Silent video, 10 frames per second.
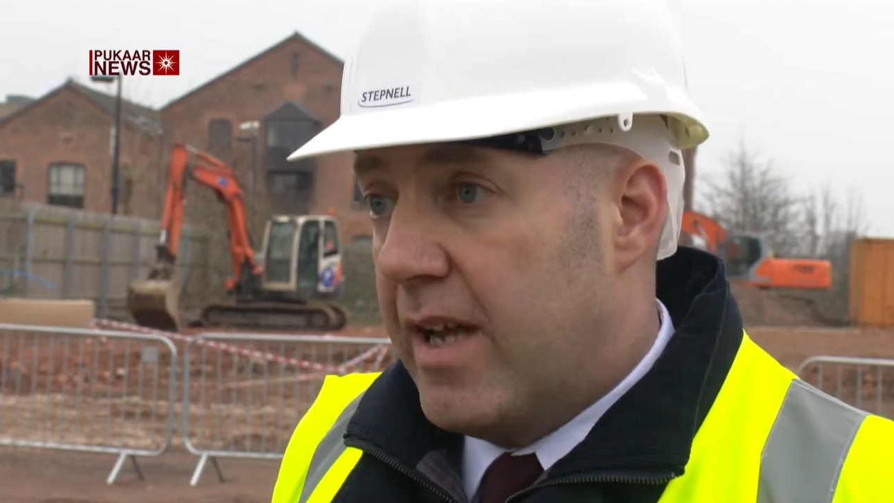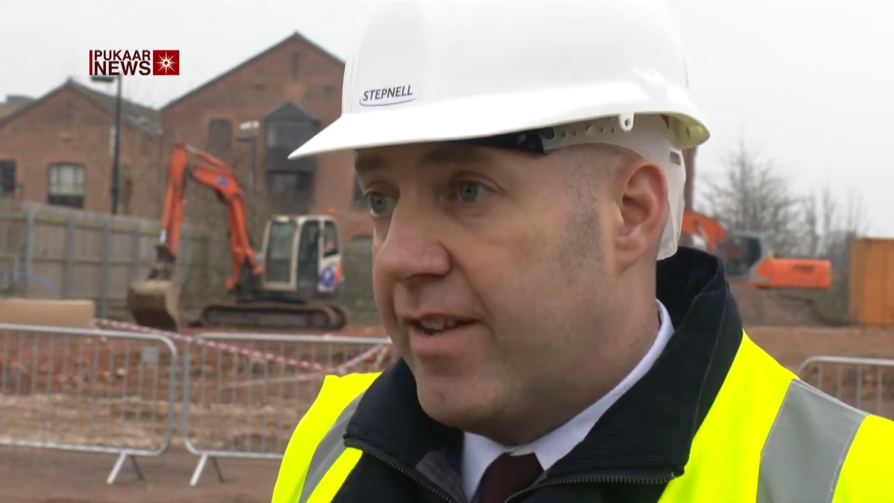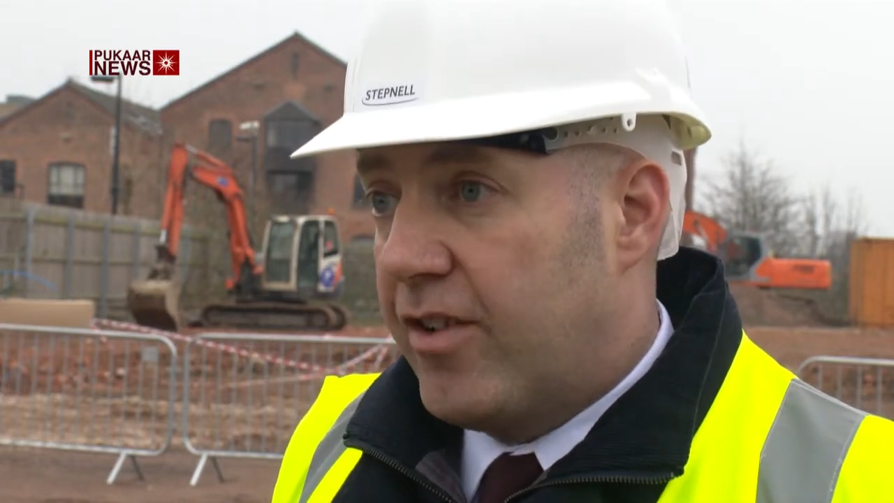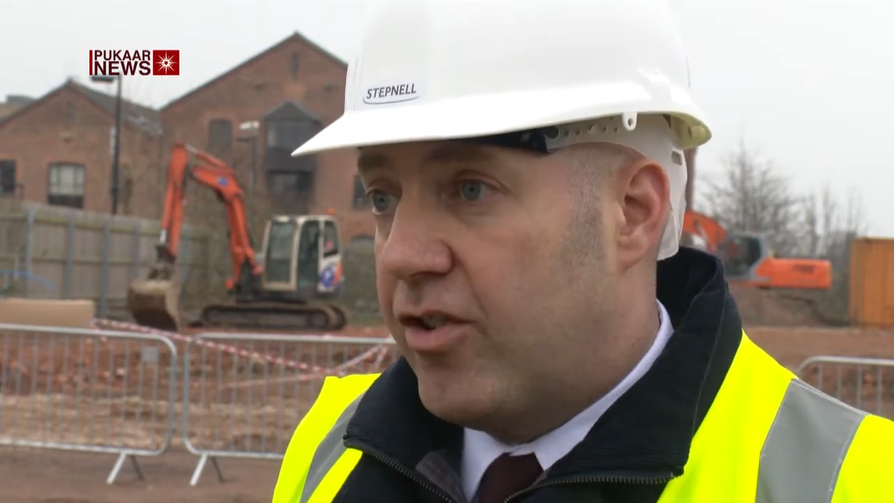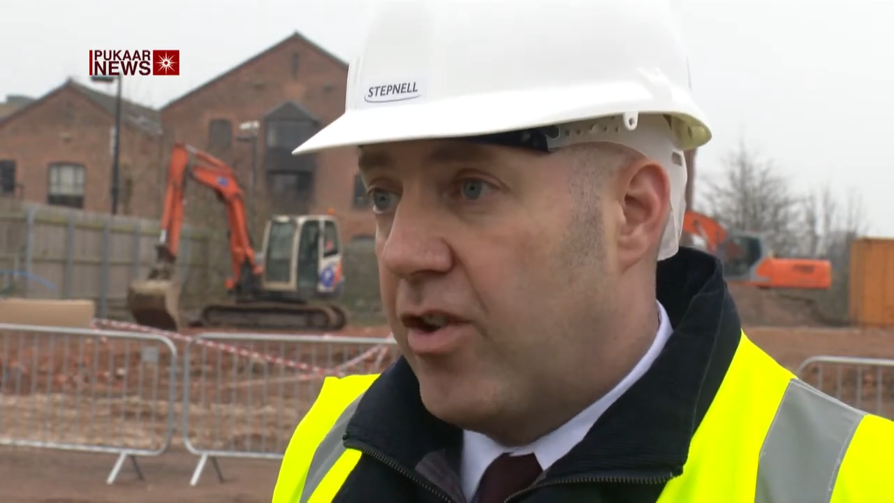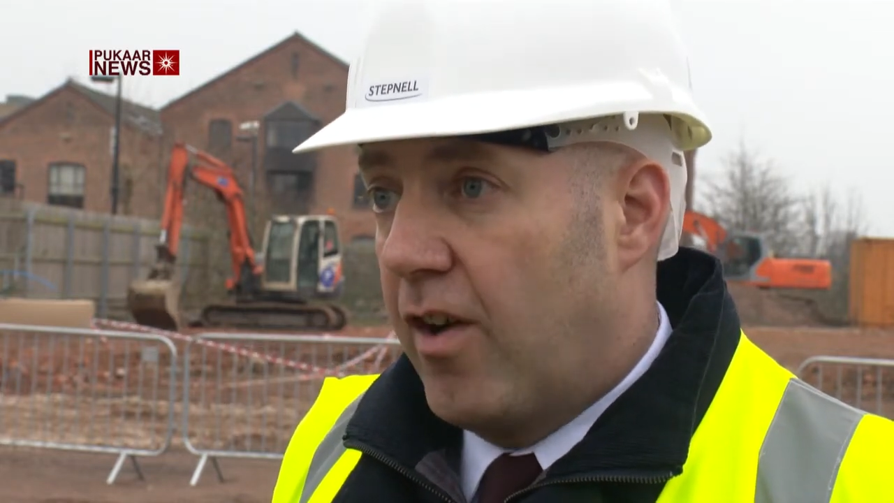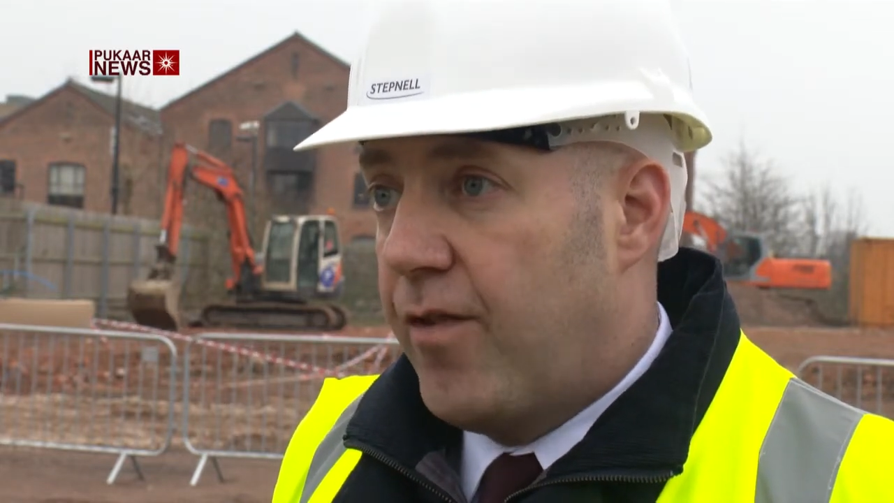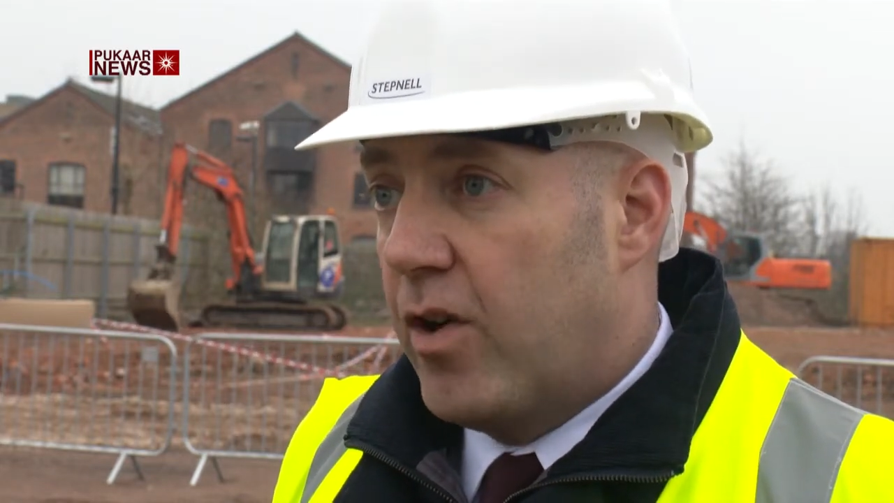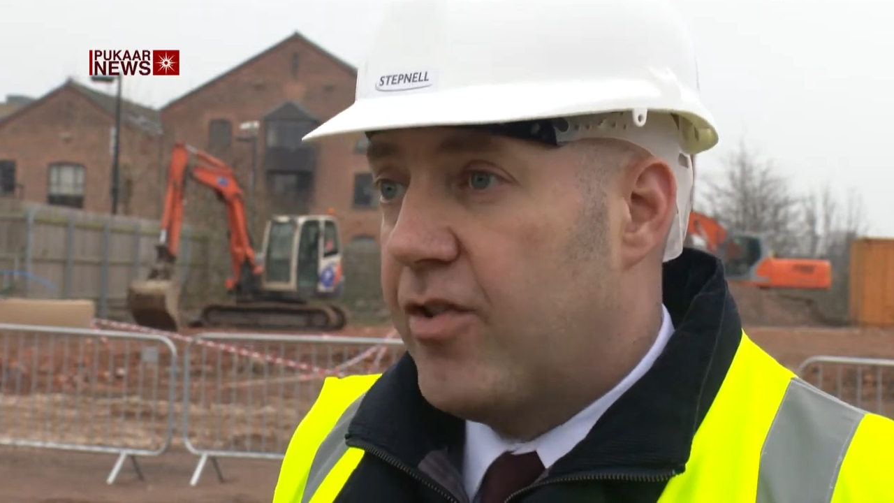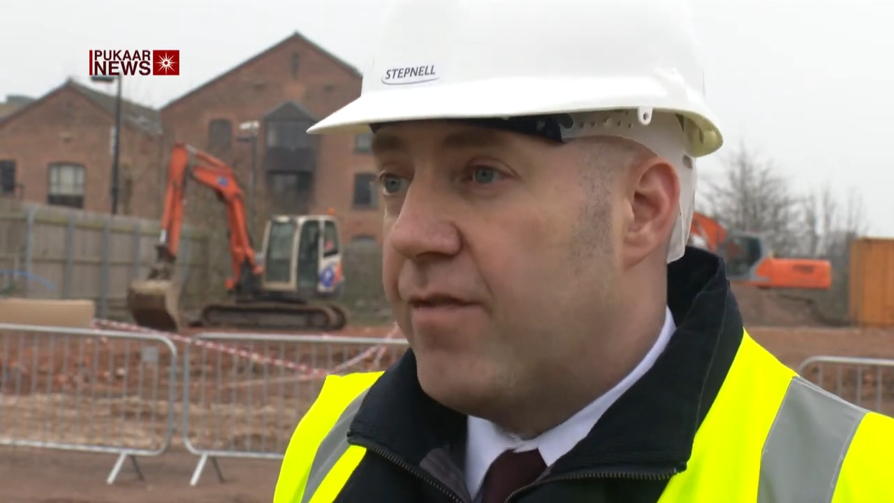is actually start
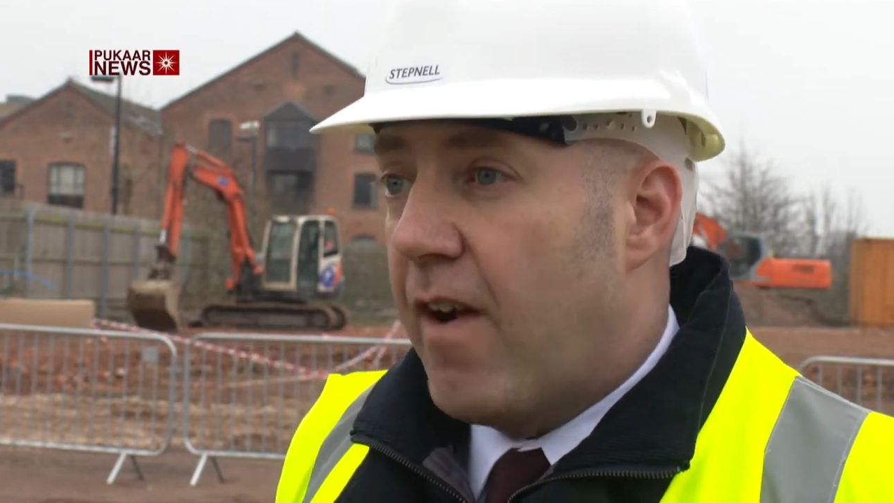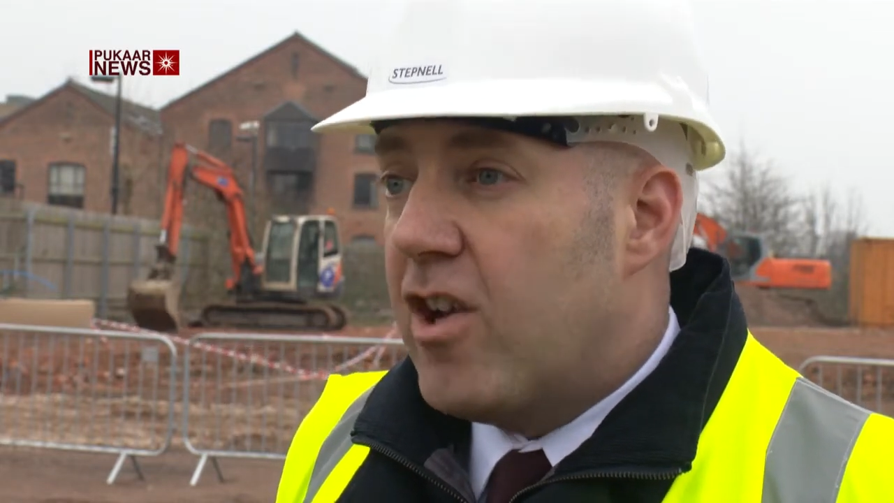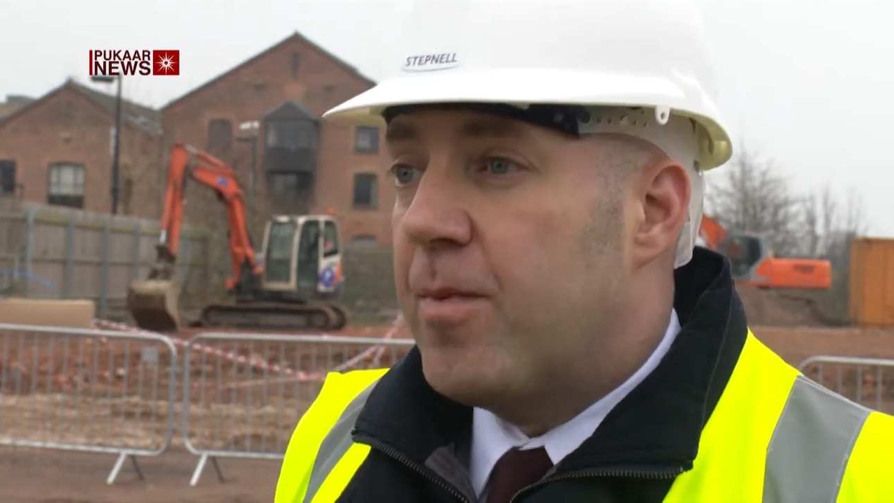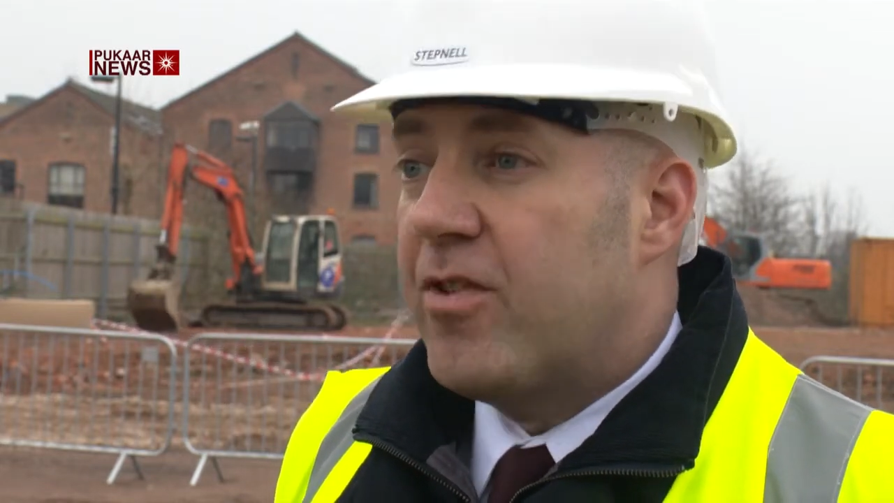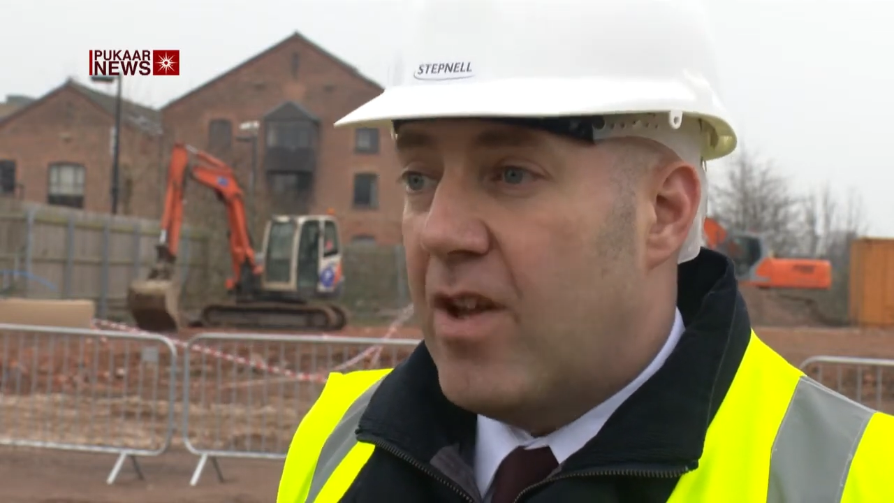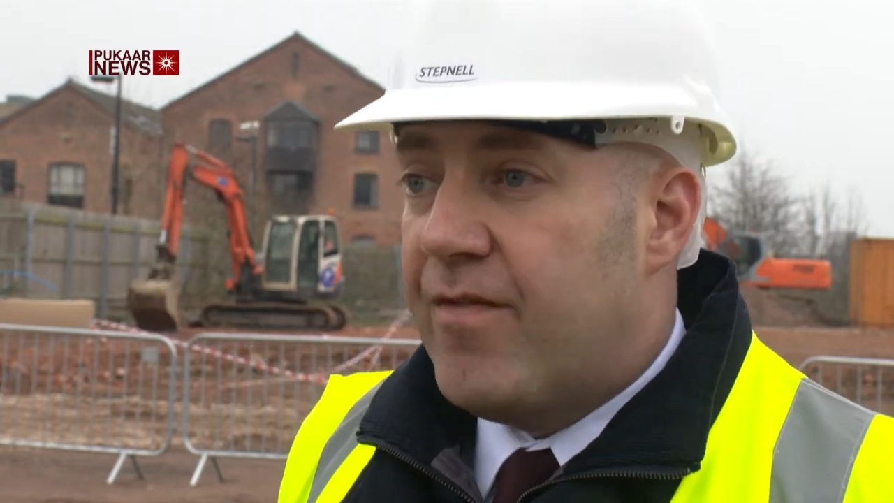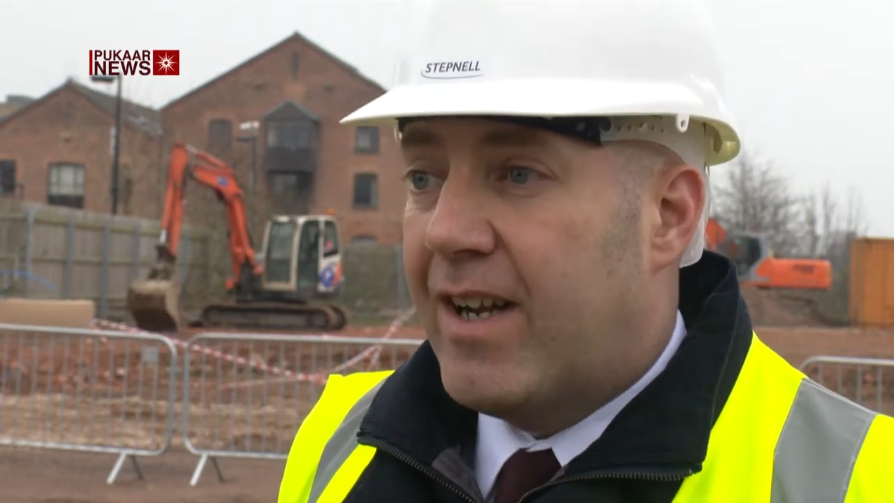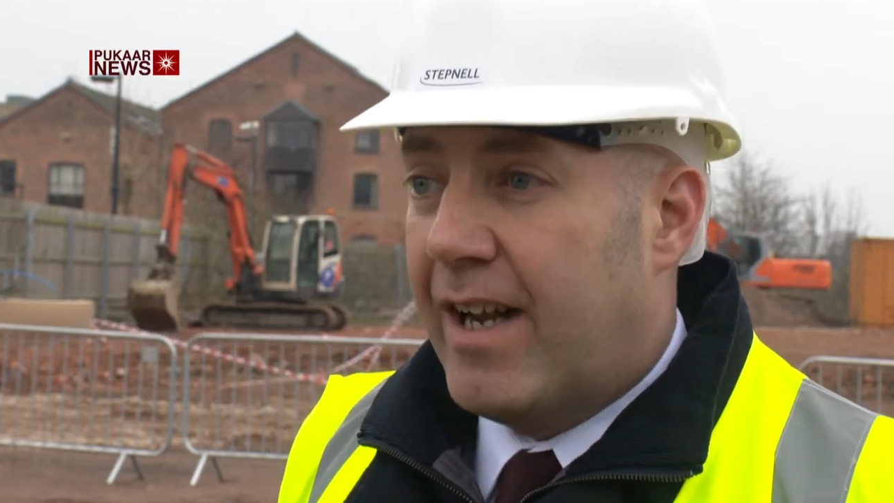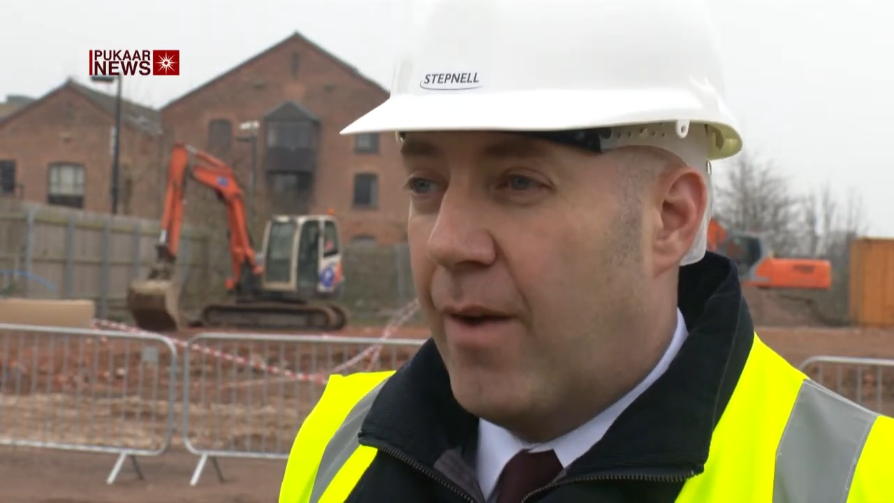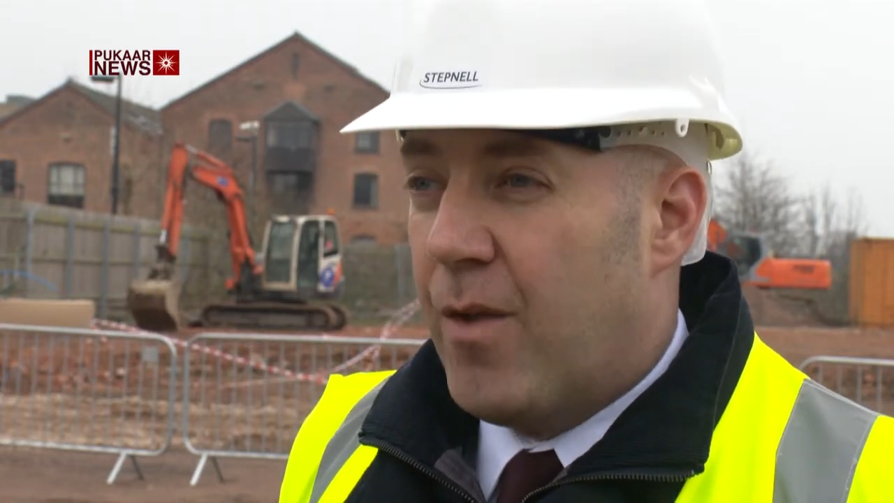focusing very specifically